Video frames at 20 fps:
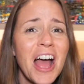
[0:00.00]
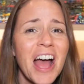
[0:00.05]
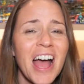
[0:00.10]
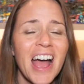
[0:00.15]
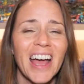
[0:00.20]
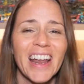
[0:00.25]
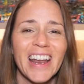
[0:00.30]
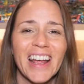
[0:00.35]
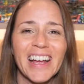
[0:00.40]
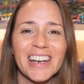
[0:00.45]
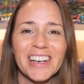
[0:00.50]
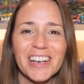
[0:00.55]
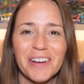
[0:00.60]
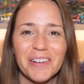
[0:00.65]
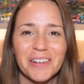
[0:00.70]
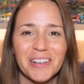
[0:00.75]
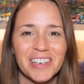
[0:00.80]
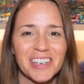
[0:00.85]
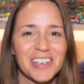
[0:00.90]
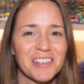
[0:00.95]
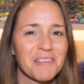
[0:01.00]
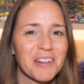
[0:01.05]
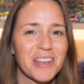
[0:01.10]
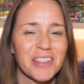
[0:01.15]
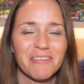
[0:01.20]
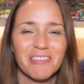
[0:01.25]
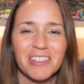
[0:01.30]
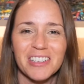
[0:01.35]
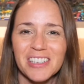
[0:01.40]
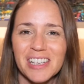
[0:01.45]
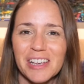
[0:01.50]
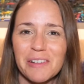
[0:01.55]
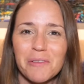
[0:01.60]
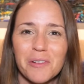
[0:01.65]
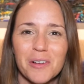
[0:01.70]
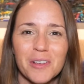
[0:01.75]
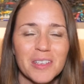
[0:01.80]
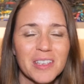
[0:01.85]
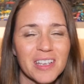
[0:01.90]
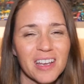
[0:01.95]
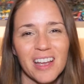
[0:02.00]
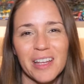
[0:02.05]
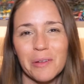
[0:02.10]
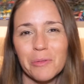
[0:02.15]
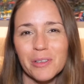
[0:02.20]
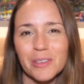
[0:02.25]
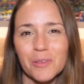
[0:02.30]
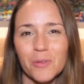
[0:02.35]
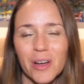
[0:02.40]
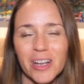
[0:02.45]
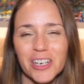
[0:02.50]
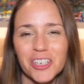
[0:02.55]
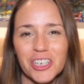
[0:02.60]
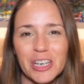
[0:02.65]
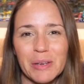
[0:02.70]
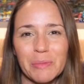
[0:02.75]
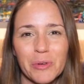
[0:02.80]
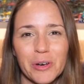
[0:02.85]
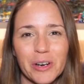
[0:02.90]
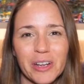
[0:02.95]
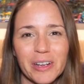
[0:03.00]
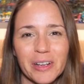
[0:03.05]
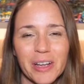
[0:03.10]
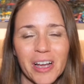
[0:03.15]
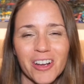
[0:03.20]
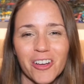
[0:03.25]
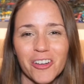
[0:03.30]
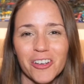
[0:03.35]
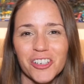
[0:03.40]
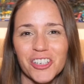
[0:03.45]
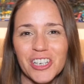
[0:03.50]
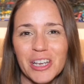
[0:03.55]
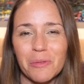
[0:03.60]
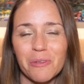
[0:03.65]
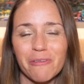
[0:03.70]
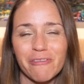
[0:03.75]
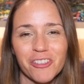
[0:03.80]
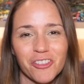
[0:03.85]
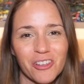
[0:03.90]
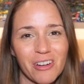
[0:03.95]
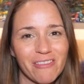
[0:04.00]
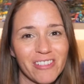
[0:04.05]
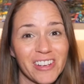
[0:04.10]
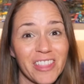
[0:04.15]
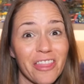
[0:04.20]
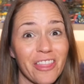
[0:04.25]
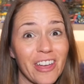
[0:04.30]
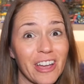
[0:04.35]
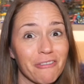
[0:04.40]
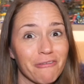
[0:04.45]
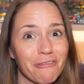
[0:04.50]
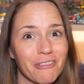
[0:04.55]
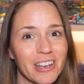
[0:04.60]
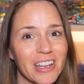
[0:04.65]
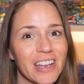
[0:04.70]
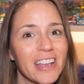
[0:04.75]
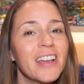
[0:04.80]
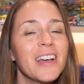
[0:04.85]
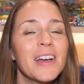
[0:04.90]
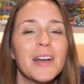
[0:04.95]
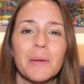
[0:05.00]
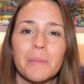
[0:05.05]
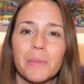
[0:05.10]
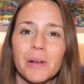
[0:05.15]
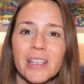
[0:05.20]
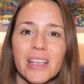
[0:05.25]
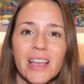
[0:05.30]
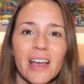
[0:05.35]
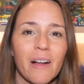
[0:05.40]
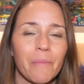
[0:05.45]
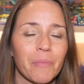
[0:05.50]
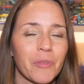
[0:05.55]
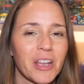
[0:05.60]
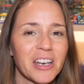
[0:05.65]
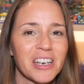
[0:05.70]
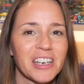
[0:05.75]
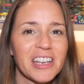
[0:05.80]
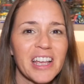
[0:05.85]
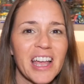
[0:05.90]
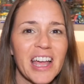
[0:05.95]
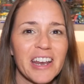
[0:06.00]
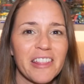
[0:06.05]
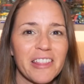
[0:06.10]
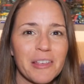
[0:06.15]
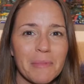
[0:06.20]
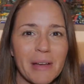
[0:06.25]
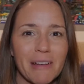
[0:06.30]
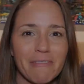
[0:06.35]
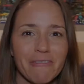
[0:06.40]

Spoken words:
and I had no idea where the receipt was. It was quite a cheap one. I got a cheap one for travelling, thankfully, but yeah, I didn't get anything back